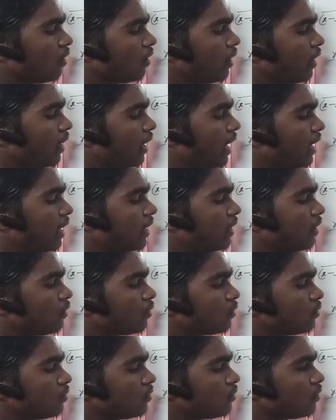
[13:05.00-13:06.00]
a
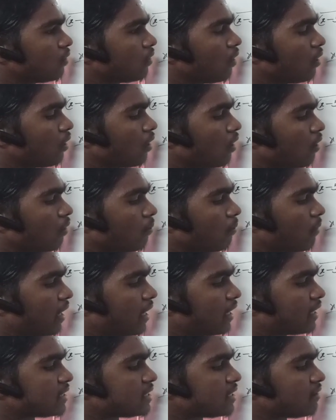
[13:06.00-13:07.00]
into
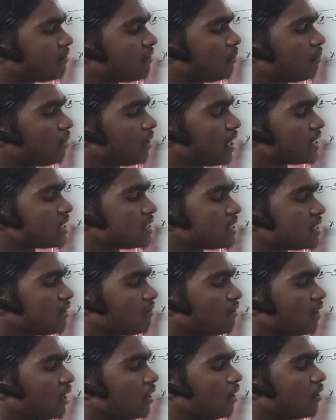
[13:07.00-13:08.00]
minus 7 plus
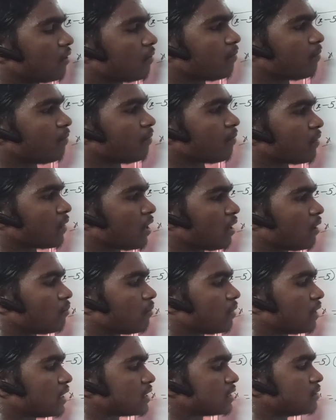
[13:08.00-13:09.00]
7
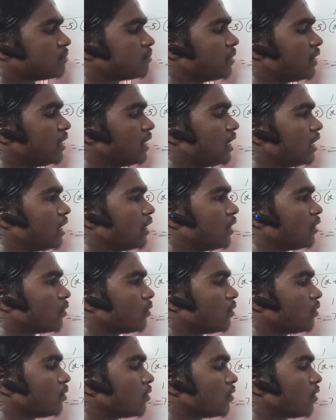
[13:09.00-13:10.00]
plus b
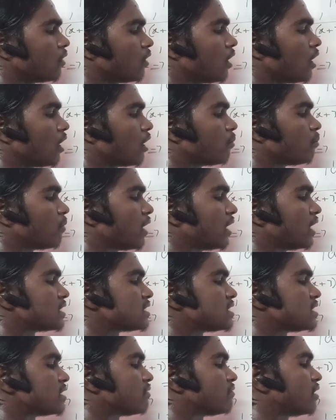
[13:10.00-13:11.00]
into
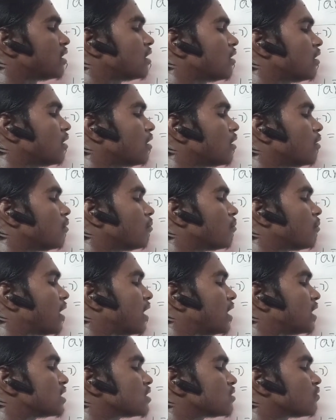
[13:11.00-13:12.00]
minus 7
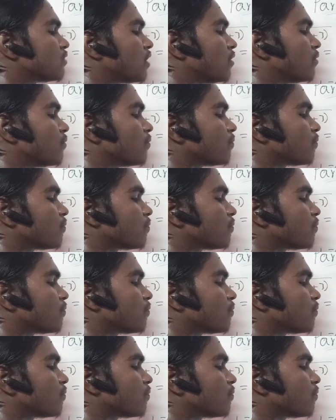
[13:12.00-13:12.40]
minus 5.